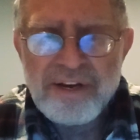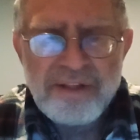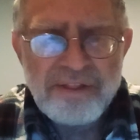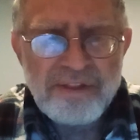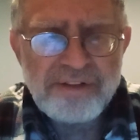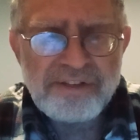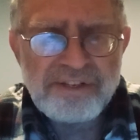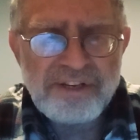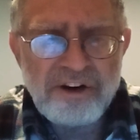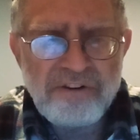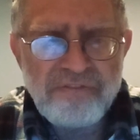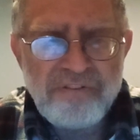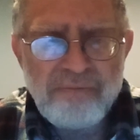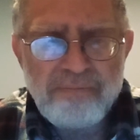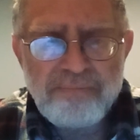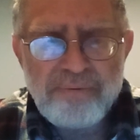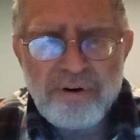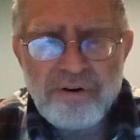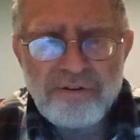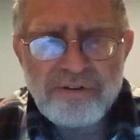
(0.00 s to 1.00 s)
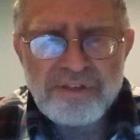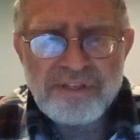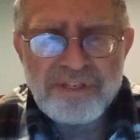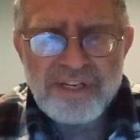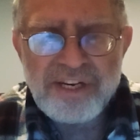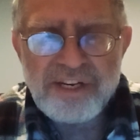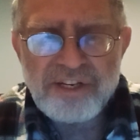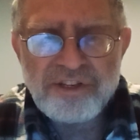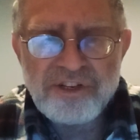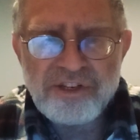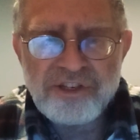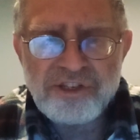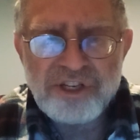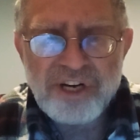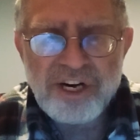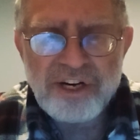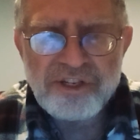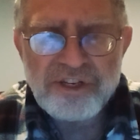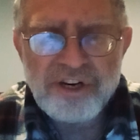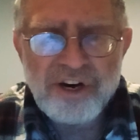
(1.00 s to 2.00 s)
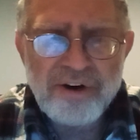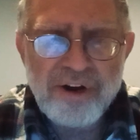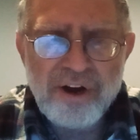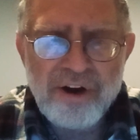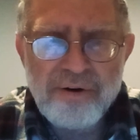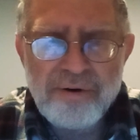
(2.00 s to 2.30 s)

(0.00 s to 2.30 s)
The self-imposed need to judge our